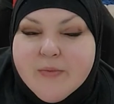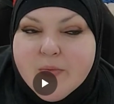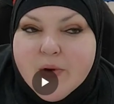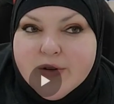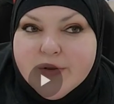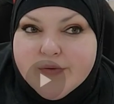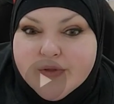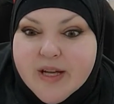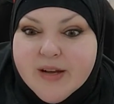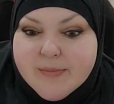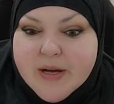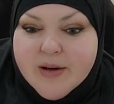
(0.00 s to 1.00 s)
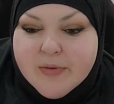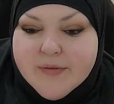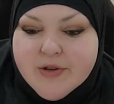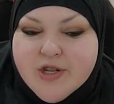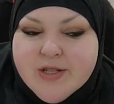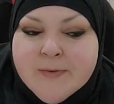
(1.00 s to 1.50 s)
they want to flee and become
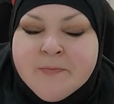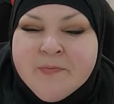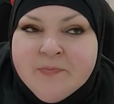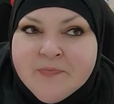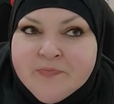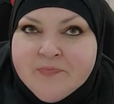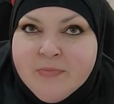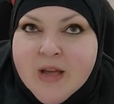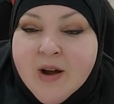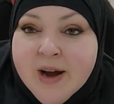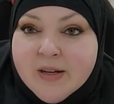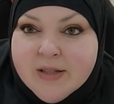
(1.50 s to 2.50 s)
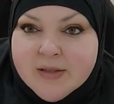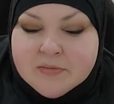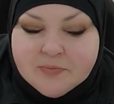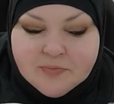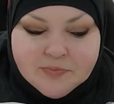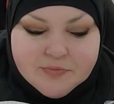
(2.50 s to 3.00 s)
refugees in Ireland.
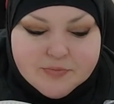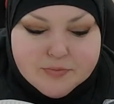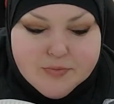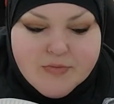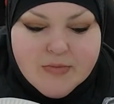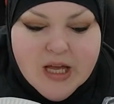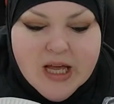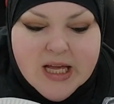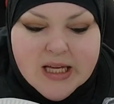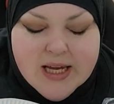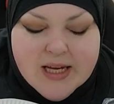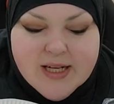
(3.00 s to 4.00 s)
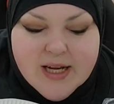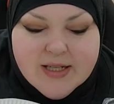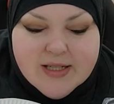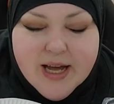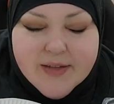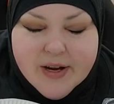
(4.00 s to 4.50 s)
And to
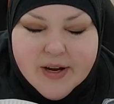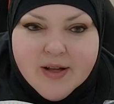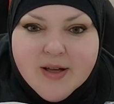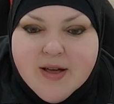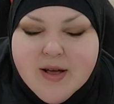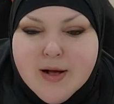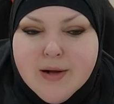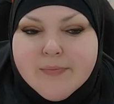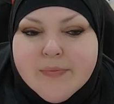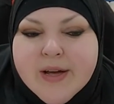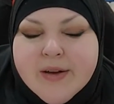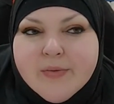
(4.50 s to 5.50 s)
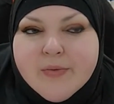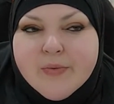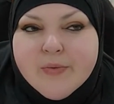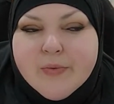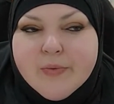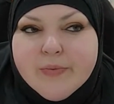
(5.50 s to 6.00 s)
get there, they
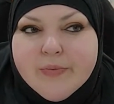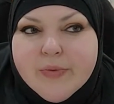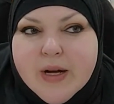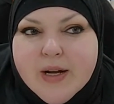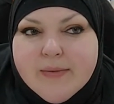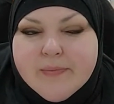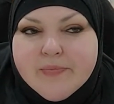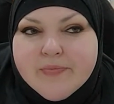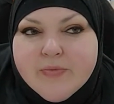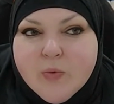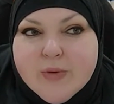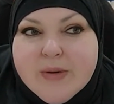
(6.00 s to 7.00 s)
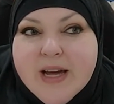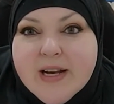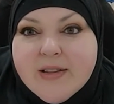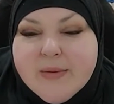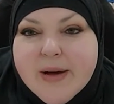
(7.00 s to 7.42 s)
would be getting there